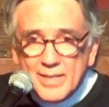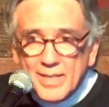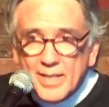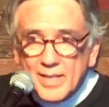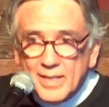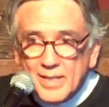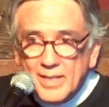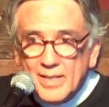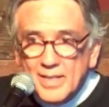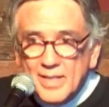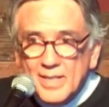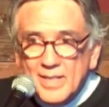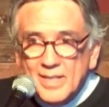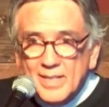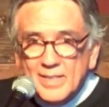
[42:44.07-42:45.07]
thing
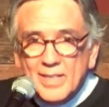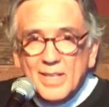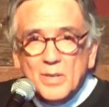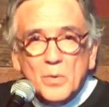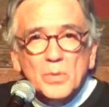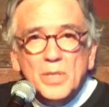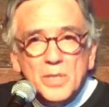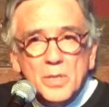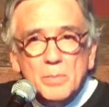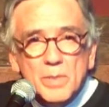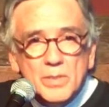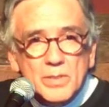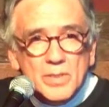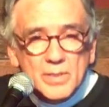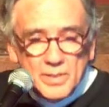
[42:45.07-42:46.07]
that only
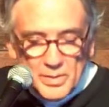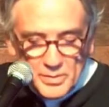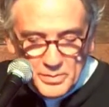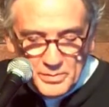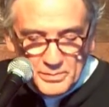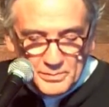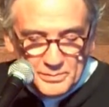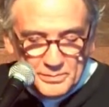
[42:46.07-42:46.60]
humans can do.